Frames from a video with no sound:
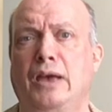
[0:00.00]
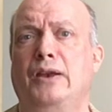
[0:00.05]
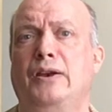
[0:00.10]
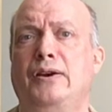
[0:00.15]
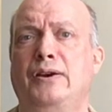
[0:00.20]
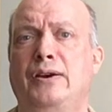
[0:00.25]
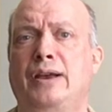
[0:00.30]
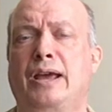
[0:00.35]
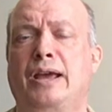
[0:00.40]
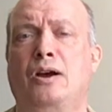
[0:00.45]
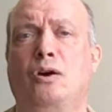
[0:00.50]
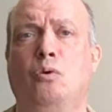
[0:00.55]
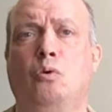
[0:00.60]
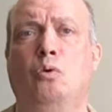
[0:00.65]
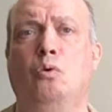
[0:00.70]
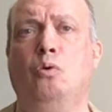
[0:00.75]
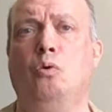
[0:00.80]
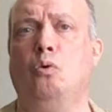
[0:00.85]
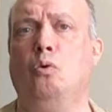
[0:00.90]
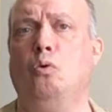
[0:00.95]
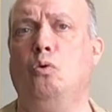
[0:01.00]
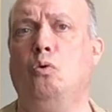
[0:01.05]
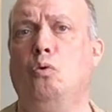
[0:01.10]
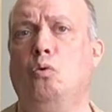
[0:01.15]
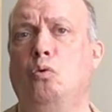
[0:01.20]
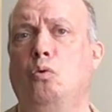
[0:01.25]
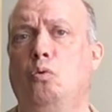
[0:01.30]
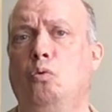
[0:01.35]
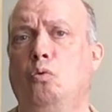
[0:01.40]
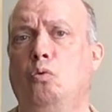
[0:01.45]
Now,
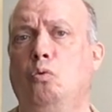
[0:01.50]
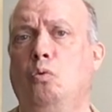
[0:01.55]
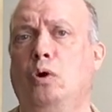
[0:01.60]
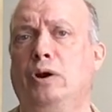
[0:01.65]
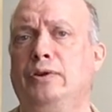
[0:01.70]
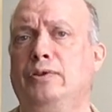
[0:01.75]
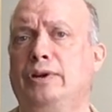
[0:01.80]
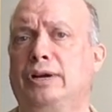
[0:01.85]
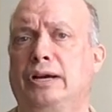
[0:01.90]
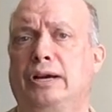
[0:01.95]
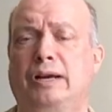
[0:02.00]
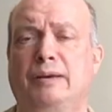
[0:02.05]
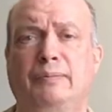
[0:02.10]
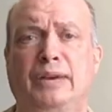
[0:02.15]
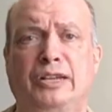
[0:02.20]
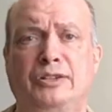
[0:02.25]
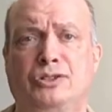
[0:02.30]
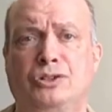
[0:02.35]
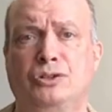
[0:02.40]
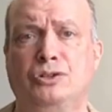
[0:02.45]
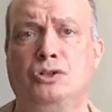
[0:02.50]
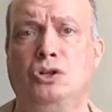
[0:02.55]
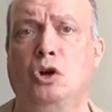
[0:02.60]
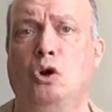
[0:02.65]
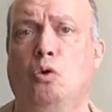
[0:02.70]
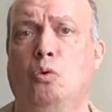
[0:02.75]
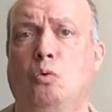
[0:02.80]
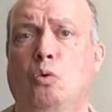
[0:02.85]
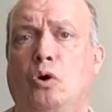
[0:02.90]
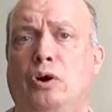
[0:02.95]
one of the commenters
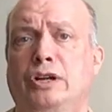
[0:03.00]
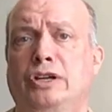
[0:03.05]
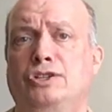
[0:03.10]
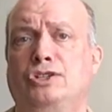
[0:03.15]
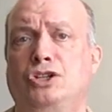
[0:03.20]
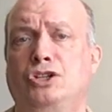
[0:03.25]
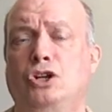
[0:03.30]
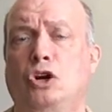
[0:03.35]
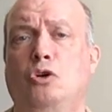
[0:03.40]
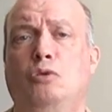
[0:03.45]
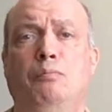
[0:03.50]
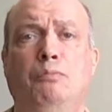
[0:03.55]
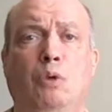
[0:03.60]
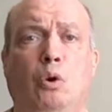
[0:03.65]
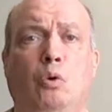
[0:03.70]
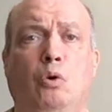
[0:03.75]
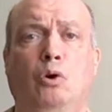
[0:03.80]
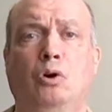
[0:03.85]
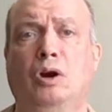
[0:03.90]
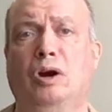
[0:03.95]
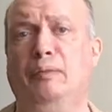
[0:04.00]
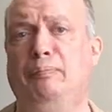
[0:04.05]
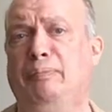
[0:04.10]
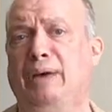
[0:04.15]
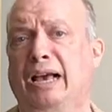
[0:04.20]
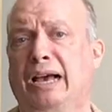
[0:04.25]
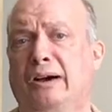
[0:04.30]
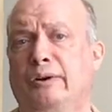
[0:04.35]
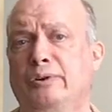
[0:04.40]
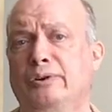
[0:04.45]
wanted to know more
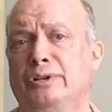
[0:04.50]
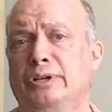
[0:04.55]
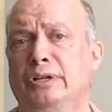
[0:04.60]
about